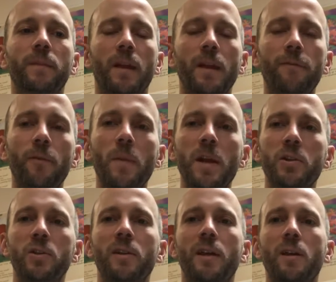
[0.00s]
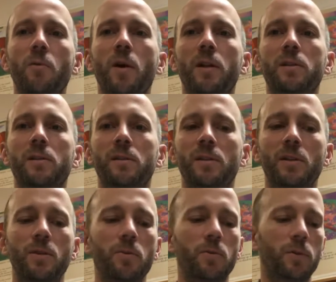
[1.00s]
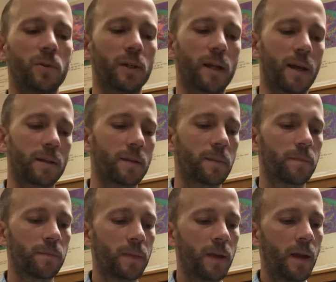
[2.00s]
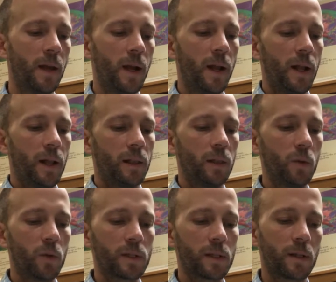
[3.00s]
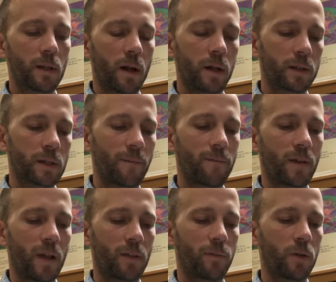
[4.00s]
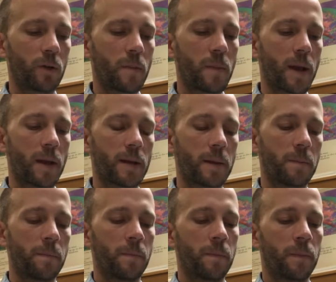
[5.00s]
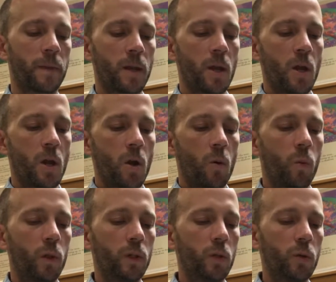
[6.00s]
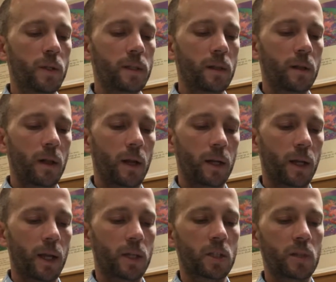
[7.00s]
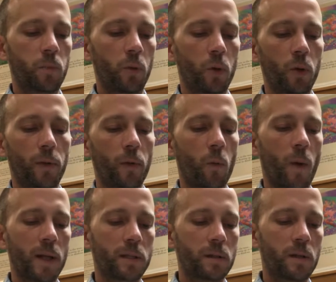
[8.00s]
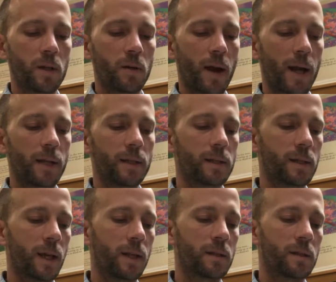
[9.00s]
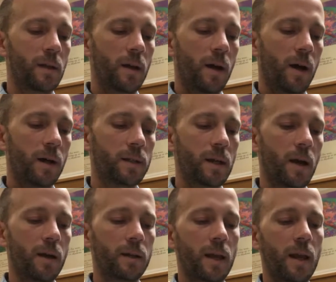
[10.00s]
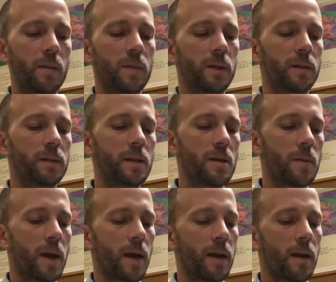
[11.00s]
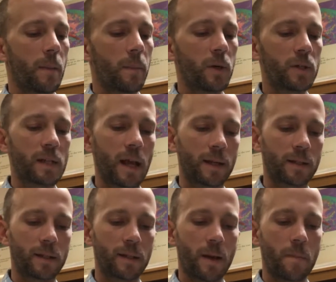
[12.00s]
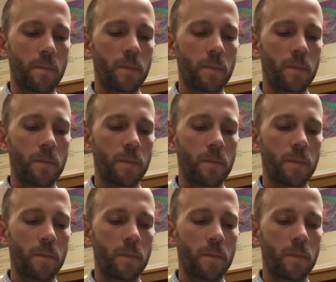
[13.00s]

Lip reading: information that he wants you to get? Lewis and Clark's faithful companion. When Lewis and Clark explored the western United States, a dog named Seaman protected them.